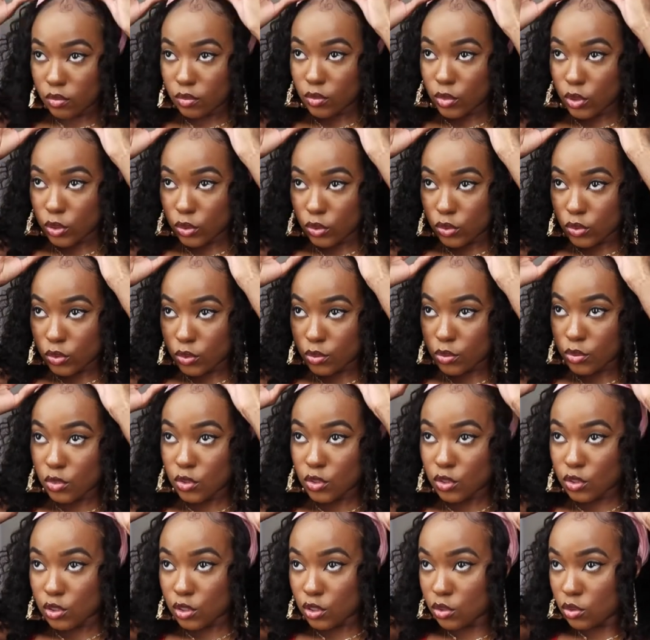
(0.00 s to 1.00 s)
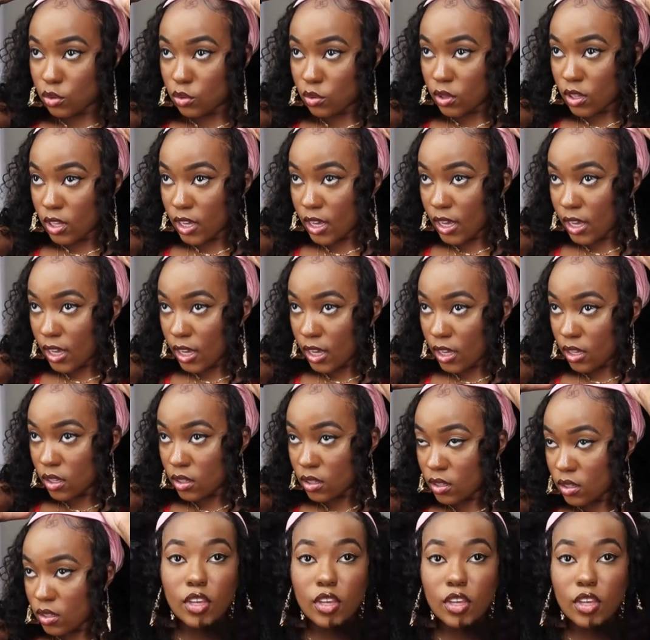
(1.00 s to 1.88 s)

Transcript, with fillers: boom so you can do that